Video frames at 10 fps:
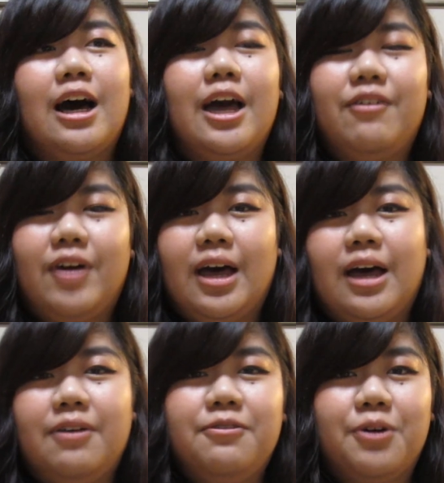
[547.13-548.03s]
I
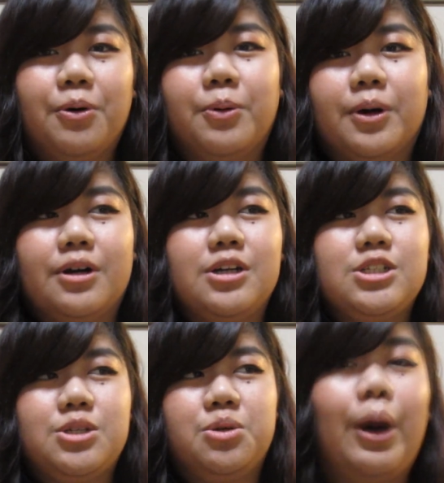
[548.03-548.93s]
have
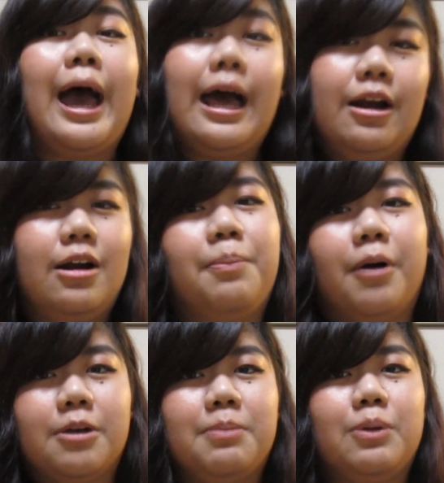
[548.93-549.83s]
coworkers who had an
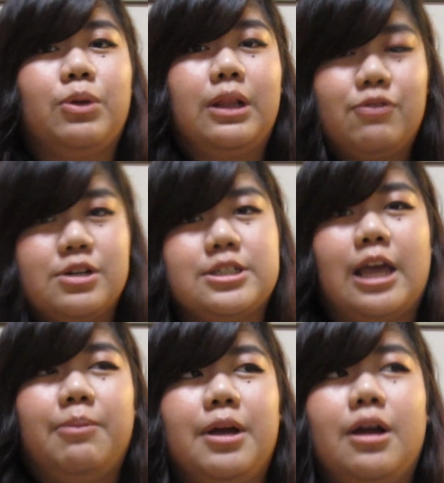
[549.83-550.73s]
apartment when they first
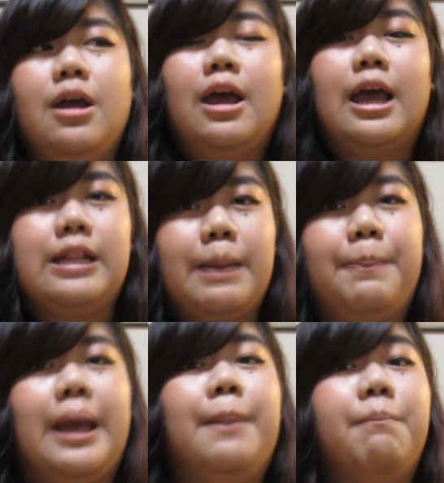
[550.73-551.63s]
came here, and they
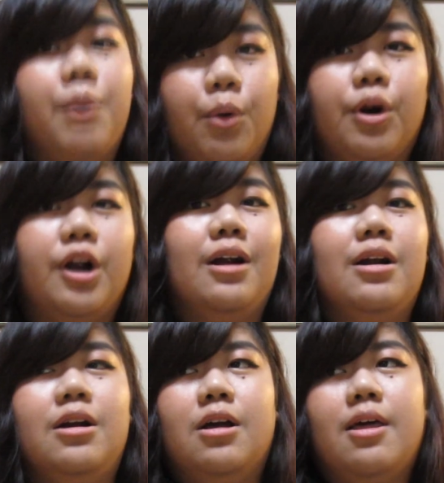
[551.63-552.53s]
pay more
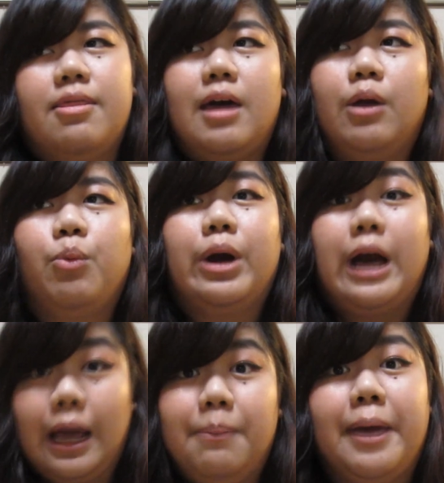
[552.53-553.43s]
than what
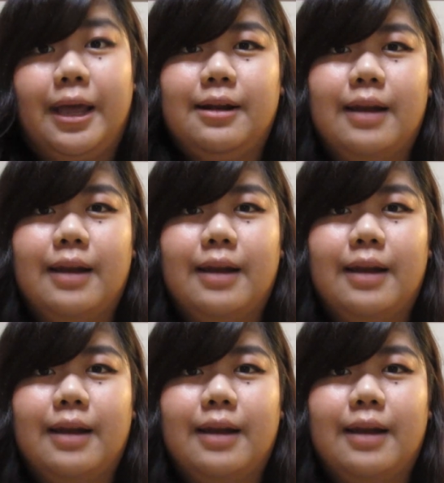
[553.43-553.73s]
I pay